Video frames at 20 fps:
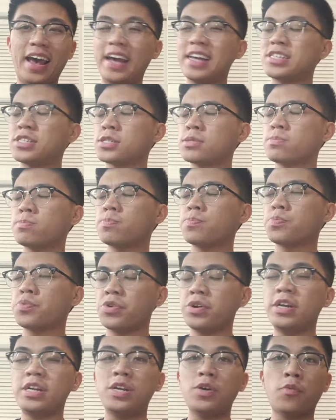It's
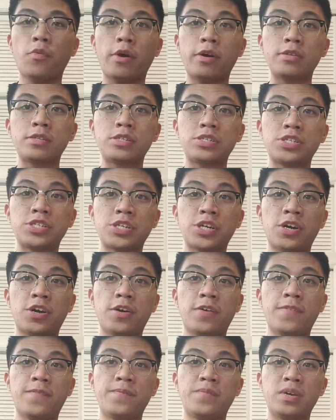pretty well
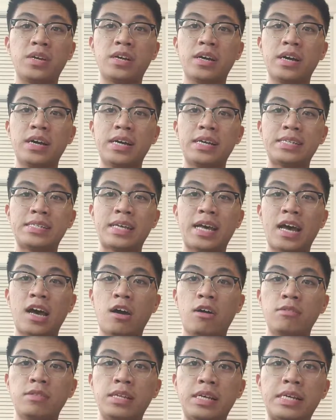deserved because
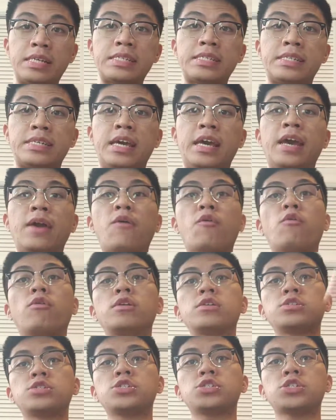how this game was